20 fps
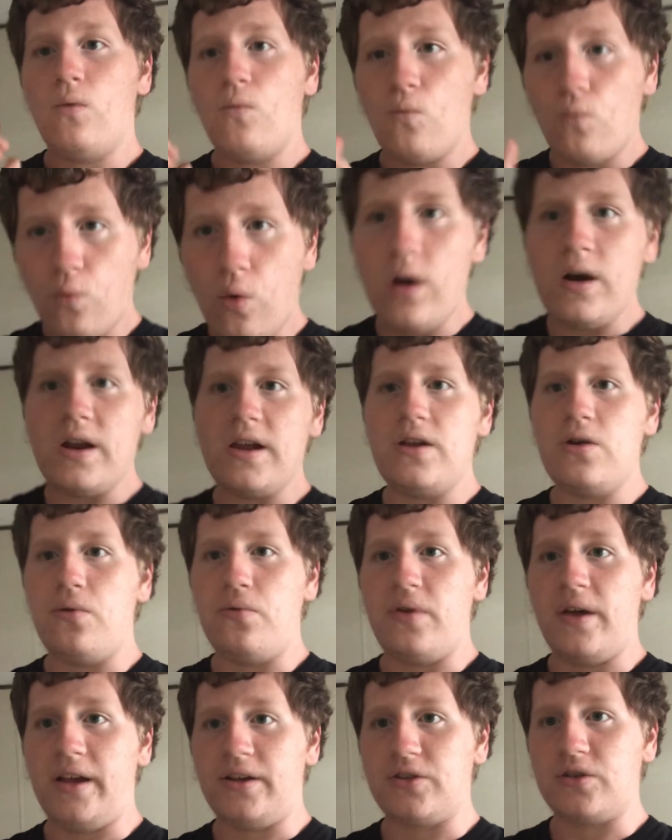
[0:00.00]
What do you
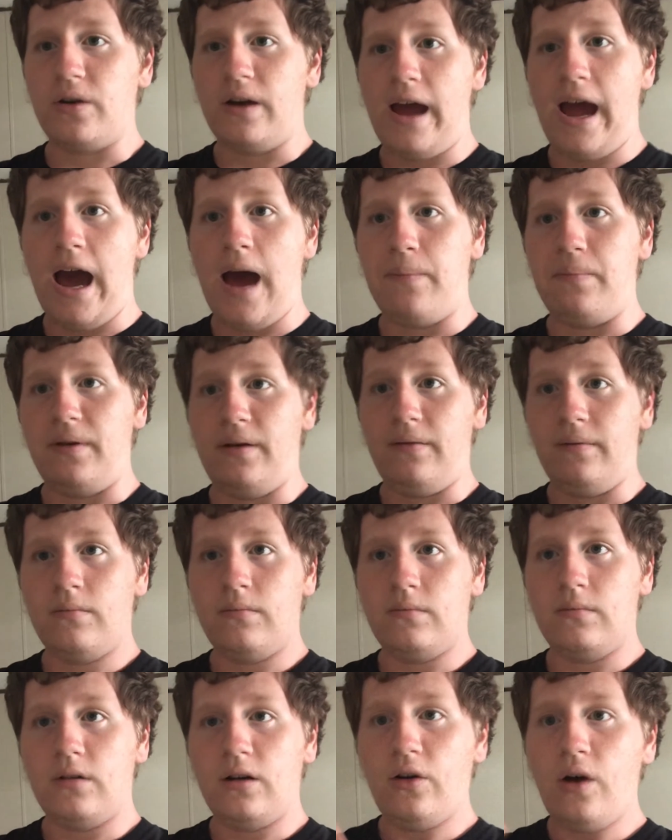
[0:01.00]
think is going to happen?
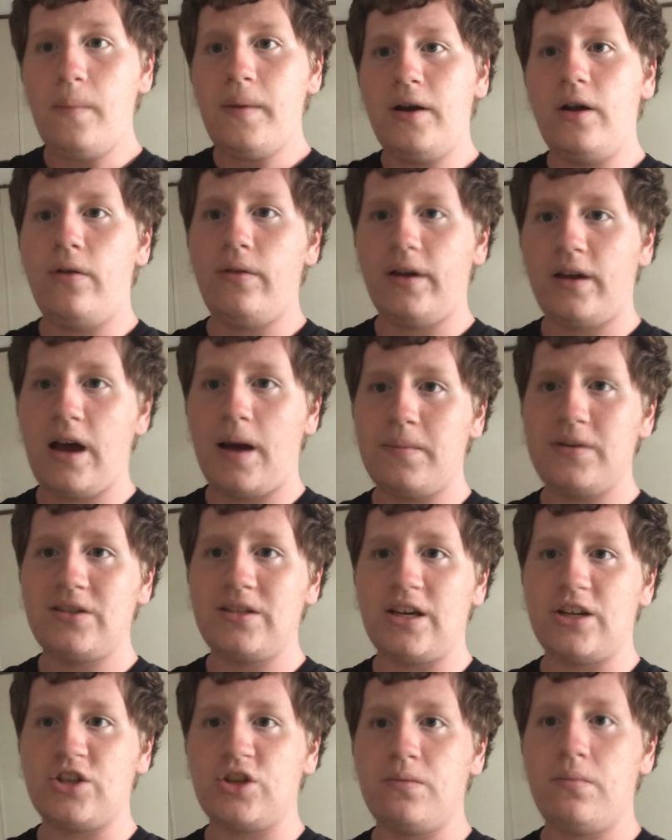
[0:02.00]
Let me know in the comments
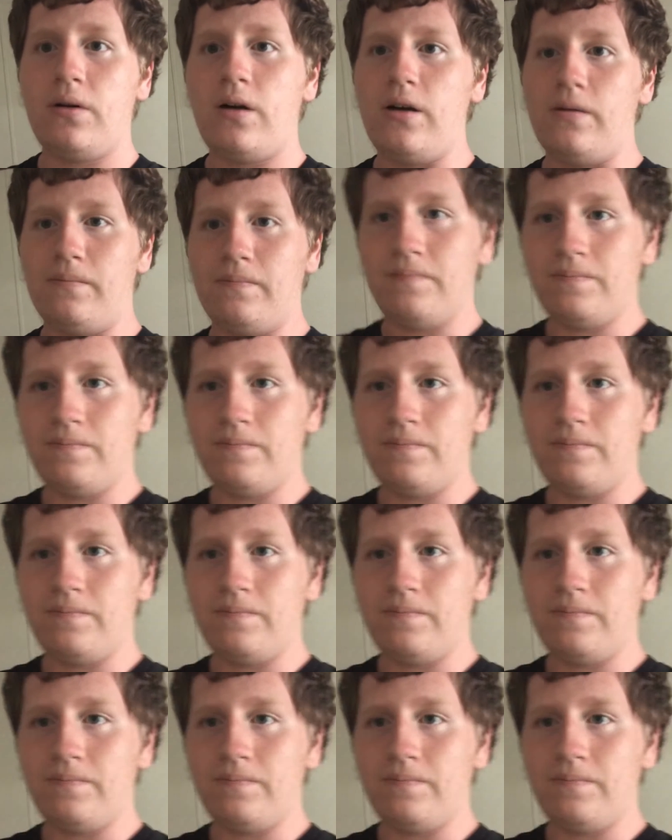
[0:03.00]
section below.